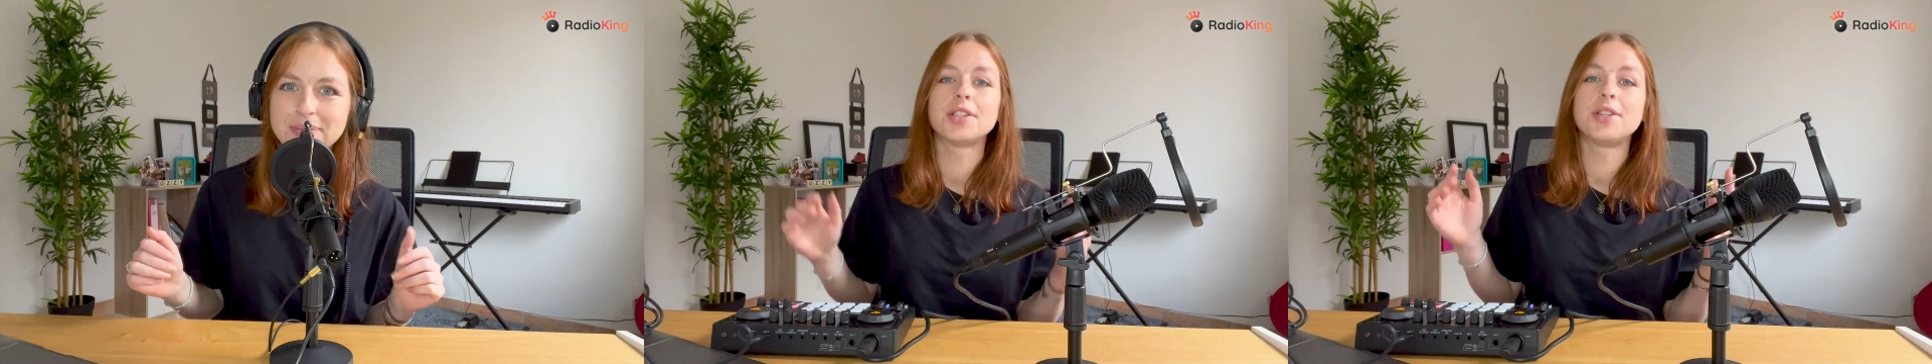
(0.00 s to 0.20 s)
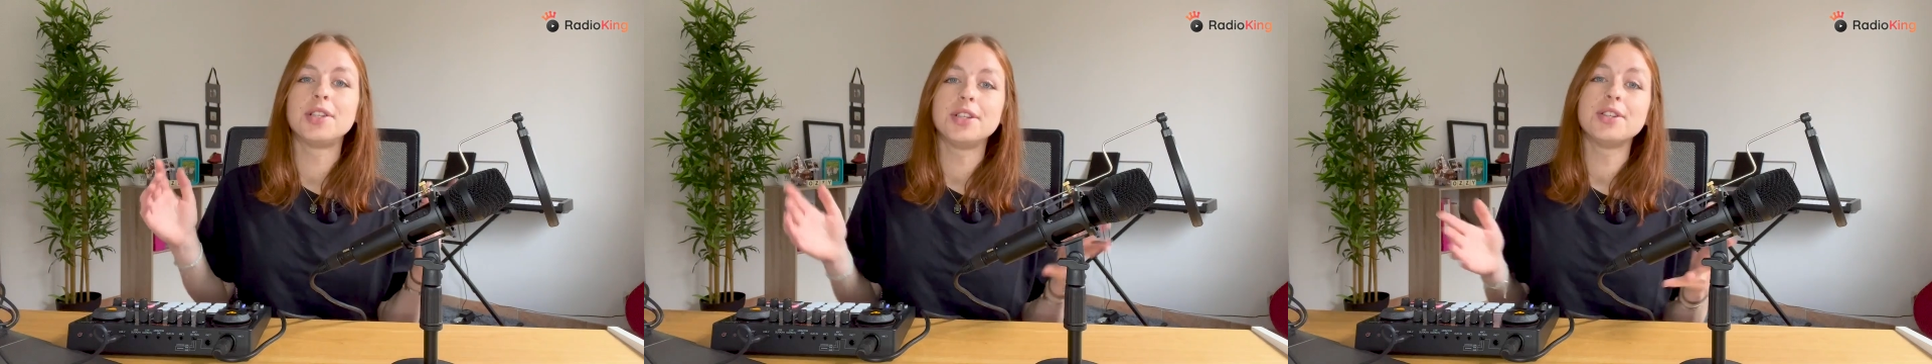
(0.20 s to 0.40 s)

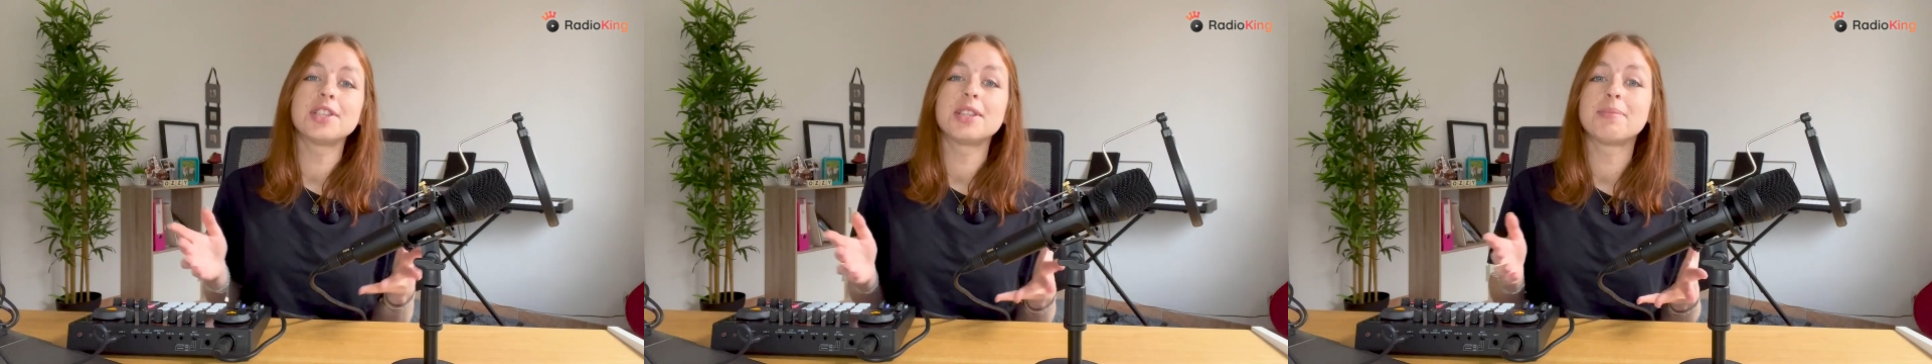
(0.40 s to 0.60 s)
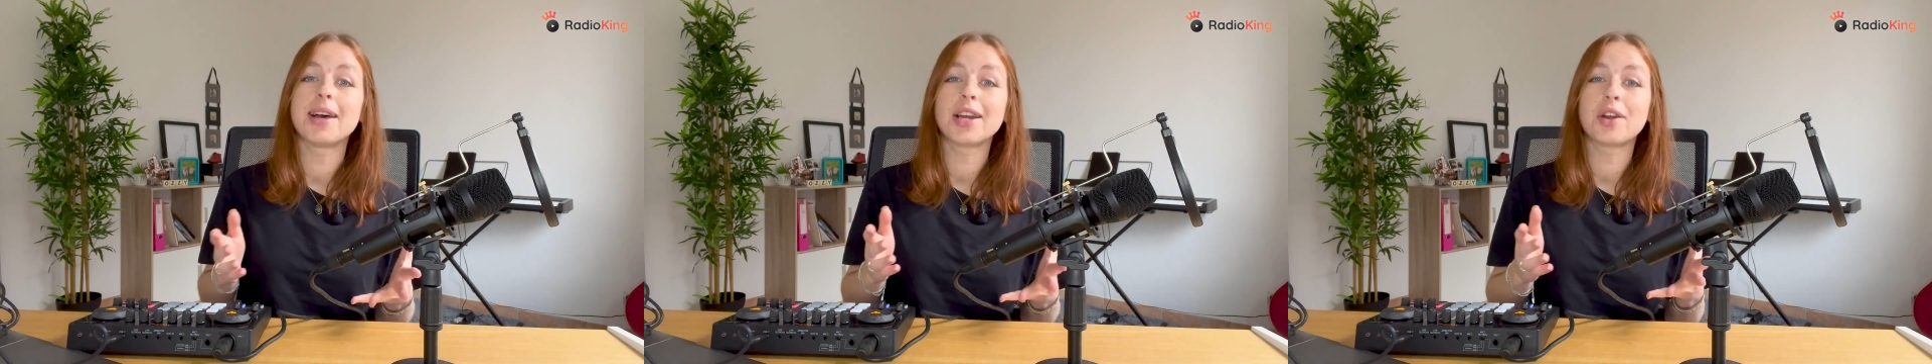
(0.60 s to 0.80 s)
To use the
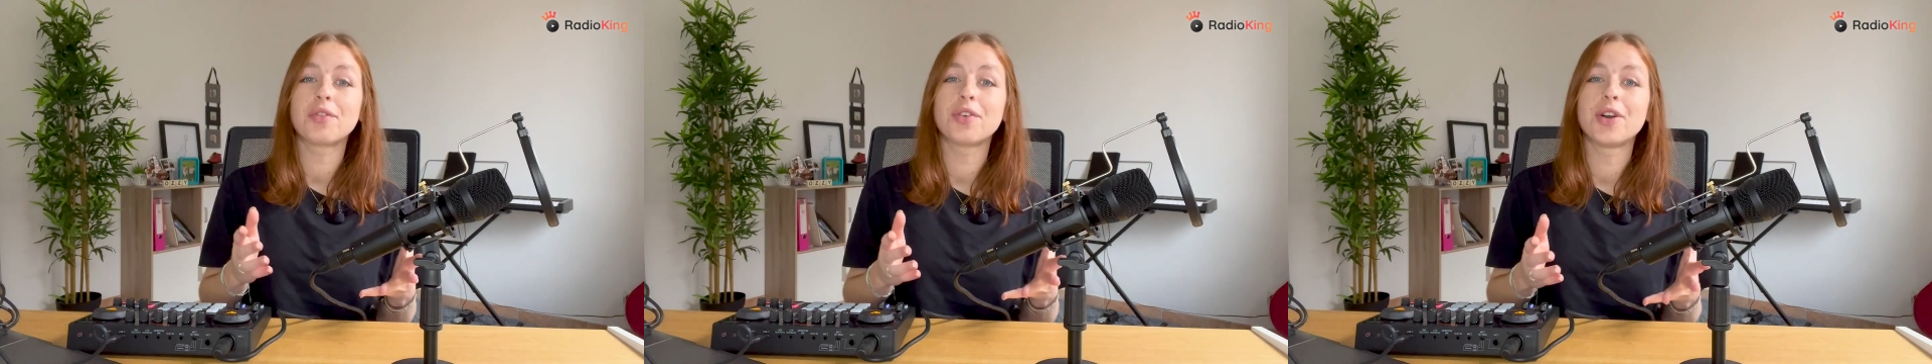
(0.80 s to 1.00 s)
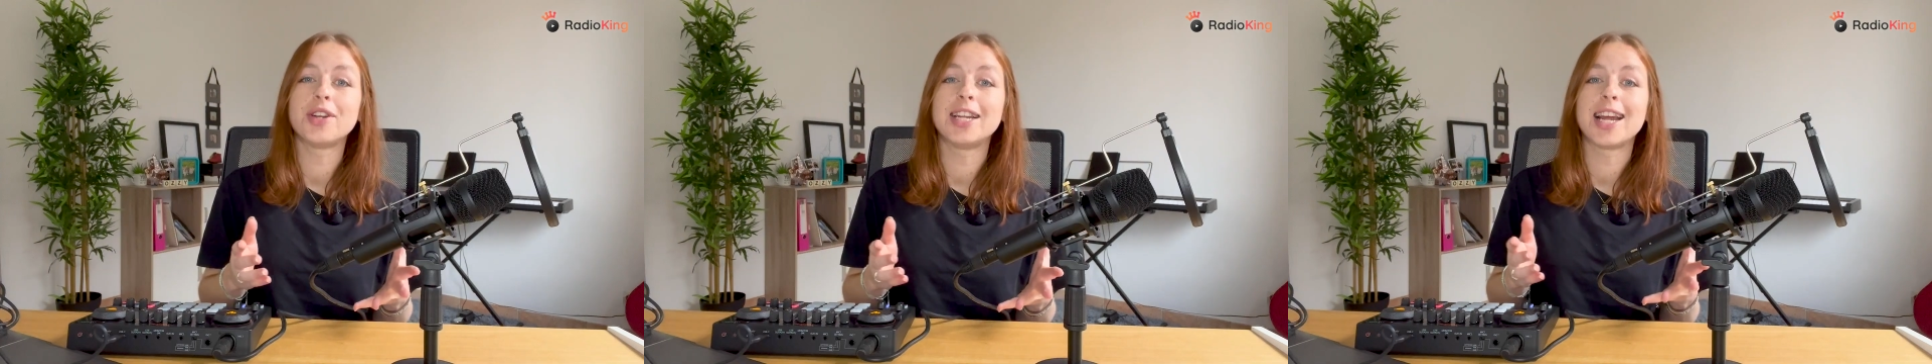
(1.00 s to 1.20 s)

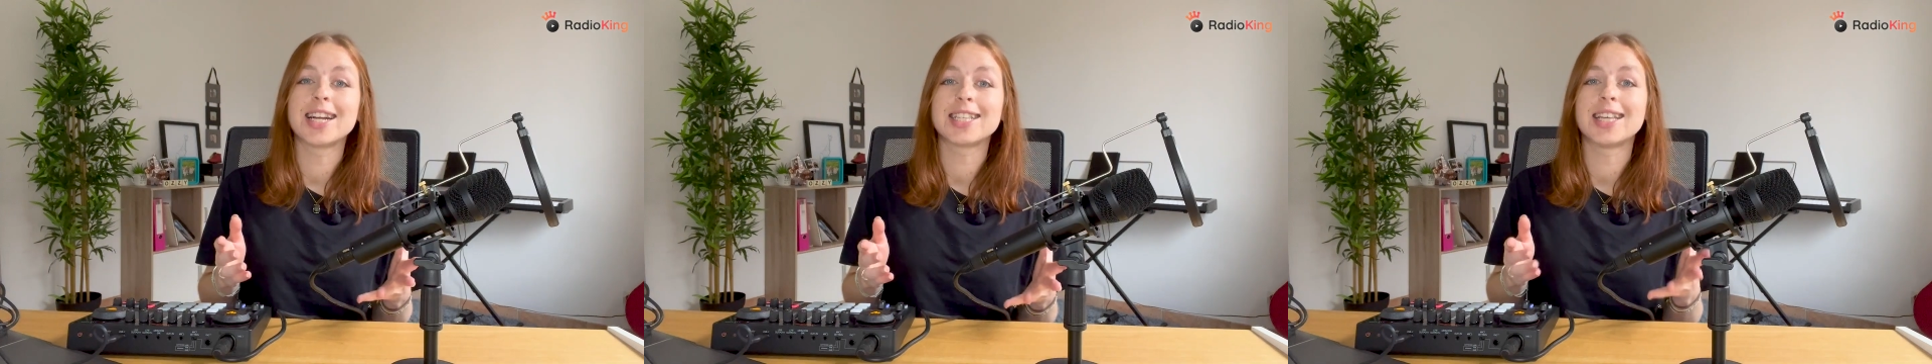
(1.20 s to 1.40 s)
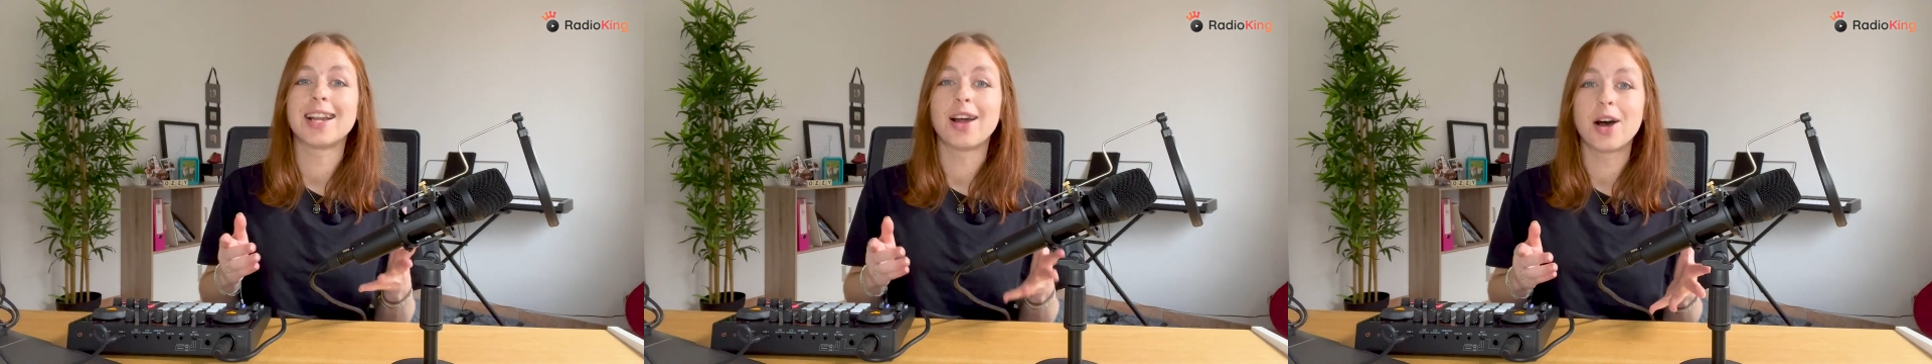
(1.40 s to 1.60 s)
microphone in
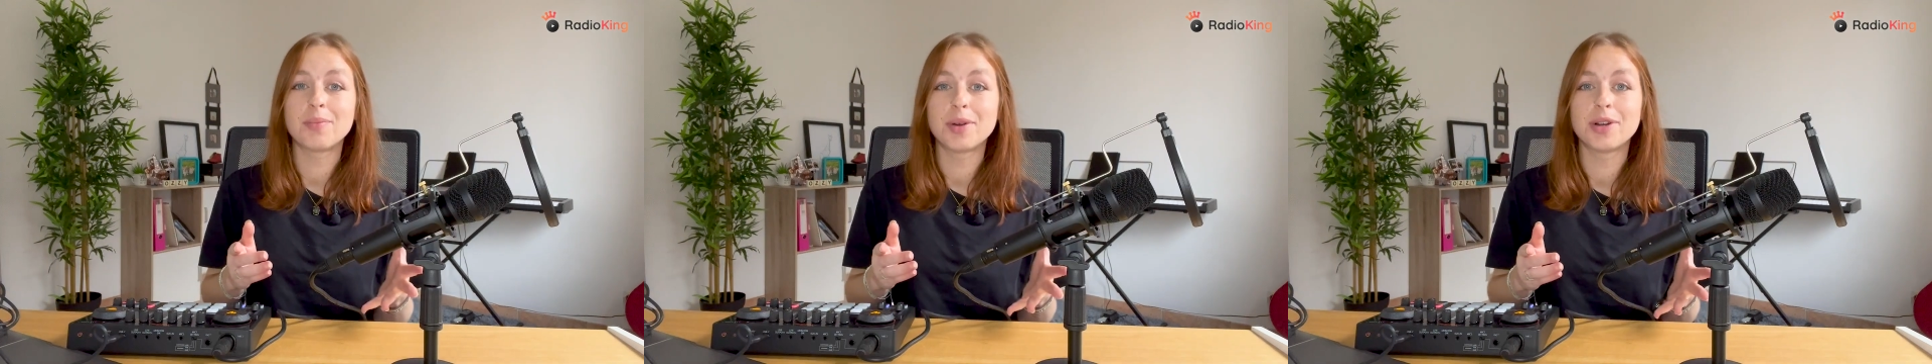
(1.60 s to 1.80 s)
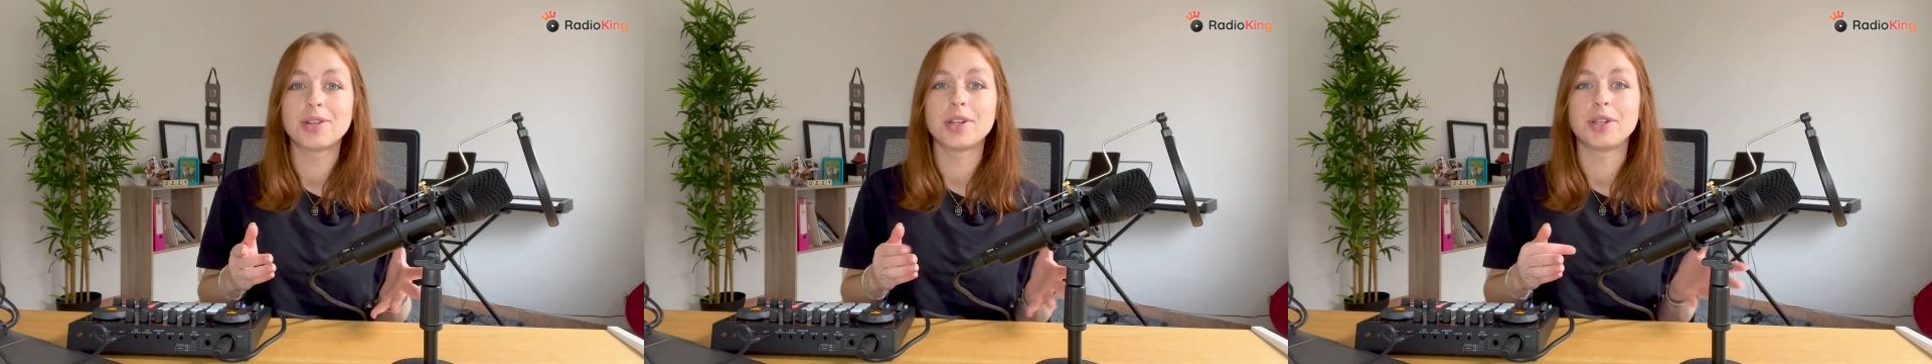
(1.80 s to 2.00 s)
XLR mode,